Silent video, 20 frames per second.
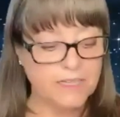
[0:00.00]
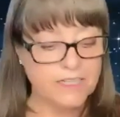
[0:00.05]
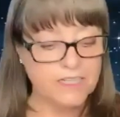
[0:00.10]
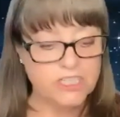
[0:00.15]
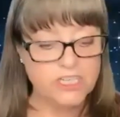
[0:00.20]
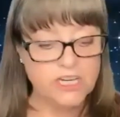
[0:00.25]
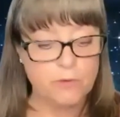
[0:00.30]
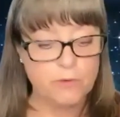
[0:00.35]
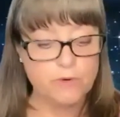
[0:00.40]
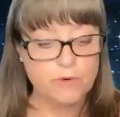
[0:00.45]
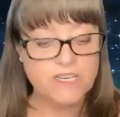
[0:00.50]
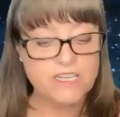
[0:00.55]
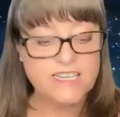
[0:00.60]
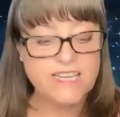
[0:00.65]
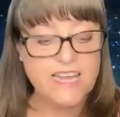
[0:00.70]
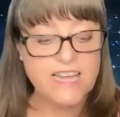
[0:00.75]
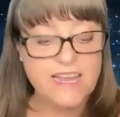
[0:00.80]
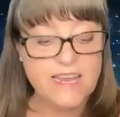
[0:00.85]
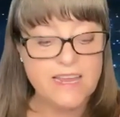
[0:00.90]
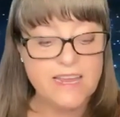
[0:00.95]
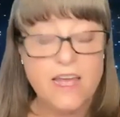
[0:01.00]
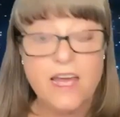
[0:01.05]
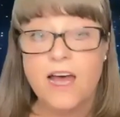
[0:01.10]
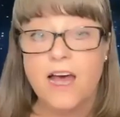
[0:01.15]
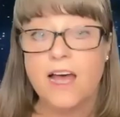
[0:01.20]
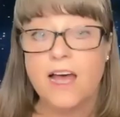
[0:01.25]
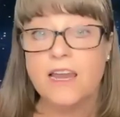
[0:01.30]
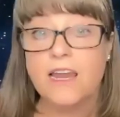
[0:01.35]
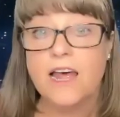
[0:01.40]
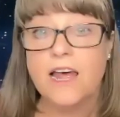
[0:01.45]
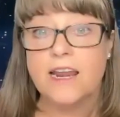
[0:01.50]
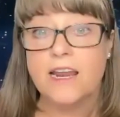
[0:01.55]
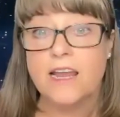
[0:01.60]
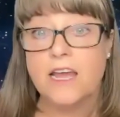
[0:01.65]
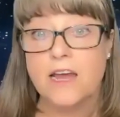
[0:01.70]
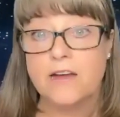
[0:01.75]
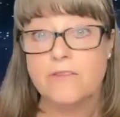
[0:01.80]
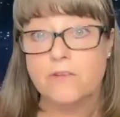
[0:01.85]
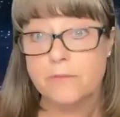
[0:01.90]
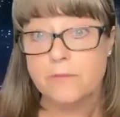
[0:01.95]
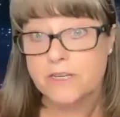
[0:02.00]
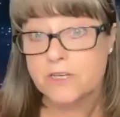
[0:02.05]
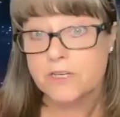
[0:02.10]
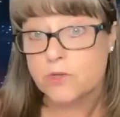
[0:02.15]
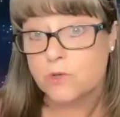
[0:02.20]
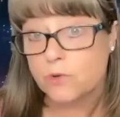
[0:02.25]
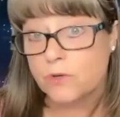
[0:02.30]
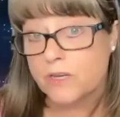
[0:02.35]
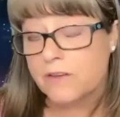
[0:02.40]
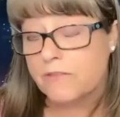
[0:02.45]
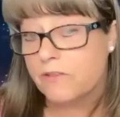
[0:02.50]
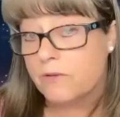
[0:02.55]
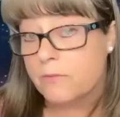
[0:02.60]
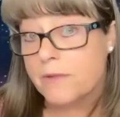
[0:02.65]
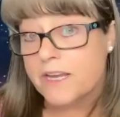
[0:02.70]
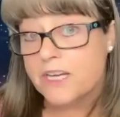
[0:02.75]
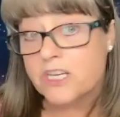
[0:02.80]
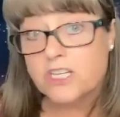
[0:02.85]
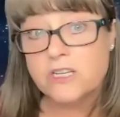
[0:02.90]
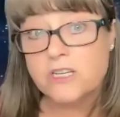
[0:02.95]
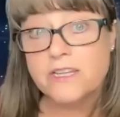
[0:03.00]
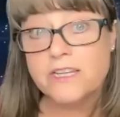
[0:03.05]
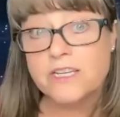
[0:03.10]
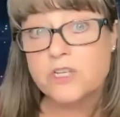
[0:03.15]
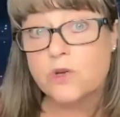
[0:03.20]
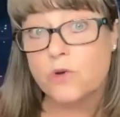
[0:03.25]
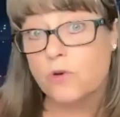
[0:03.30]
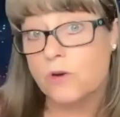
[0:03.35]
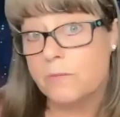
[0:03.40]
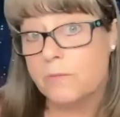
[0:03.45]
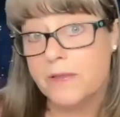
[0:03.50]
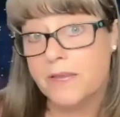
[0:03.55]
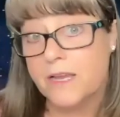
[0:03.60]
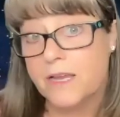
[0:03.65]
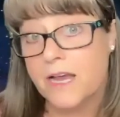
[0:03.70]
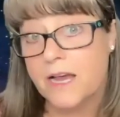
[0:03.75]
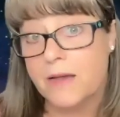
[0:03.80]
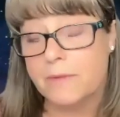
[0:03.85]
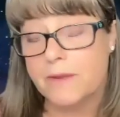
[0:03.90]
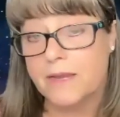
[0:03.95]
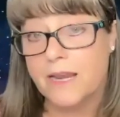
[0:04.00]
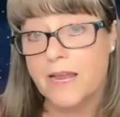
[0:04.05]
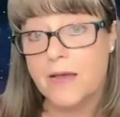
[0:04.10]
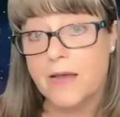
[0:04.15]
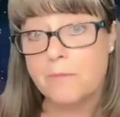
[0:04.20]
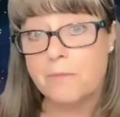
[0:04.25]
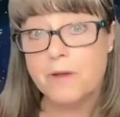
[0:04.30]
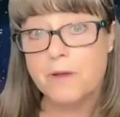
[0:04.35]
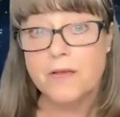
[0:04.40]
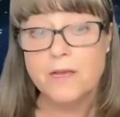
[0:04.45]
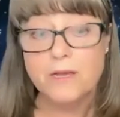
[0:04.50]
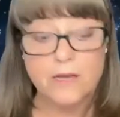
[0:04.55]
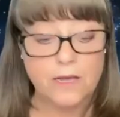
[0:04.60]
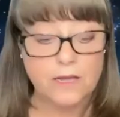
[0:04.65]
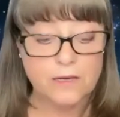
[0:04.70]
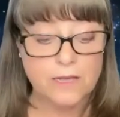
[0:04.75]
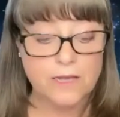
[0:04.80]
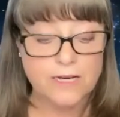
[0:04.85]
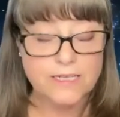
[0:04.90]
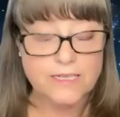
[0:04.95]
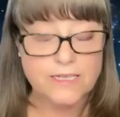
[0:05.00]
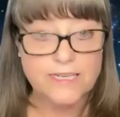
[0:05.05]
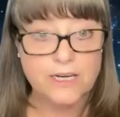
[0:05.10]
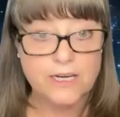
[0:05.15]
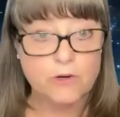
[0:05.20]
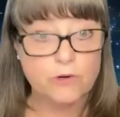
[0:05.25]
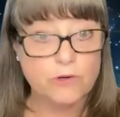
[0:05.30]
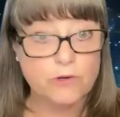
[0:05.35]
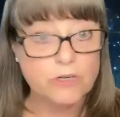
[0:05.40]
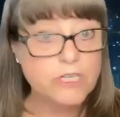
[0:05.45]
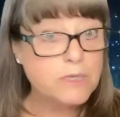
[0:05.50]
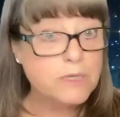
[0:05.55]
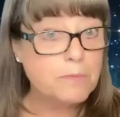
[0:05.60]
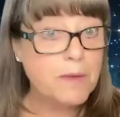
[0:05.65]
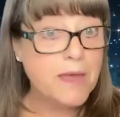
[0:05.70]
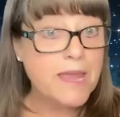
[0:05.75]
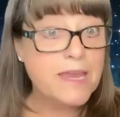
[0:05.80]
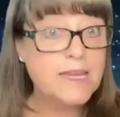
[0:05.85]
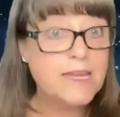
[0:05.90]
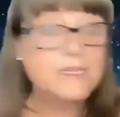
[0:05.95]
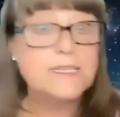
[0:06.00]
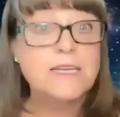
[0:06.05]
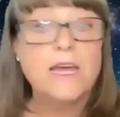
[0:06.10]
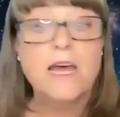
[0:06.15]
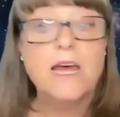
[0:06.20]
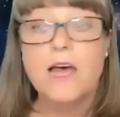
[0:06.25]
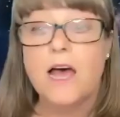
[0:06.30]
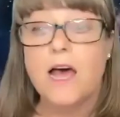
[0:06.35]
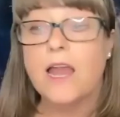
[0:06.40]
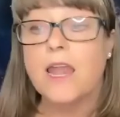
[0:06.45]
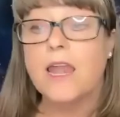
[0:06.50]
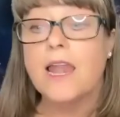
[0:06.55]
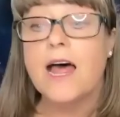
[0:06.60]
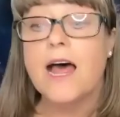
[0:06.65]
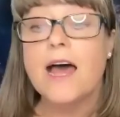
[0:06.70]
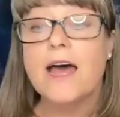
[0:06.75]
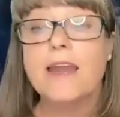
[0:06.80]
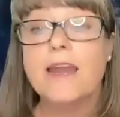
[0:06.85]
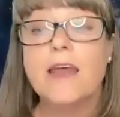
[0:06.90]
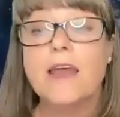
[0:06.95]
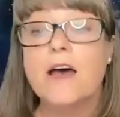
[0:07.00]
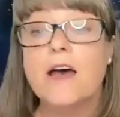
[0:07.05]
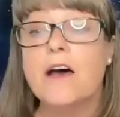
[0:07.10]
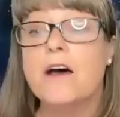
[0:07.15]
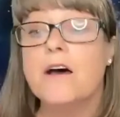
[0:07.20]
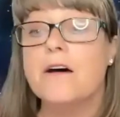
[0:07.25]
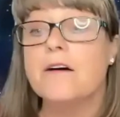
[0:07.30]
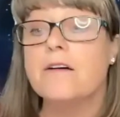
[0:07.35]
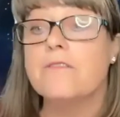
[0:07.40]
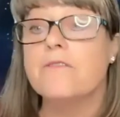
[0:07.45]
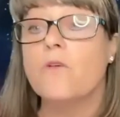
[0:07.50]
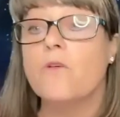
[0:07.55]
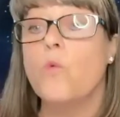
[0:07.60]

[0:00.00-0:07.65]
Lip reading: shall we say, a lot of governmental information that's going to be coming up, a lot of secret space, a lot of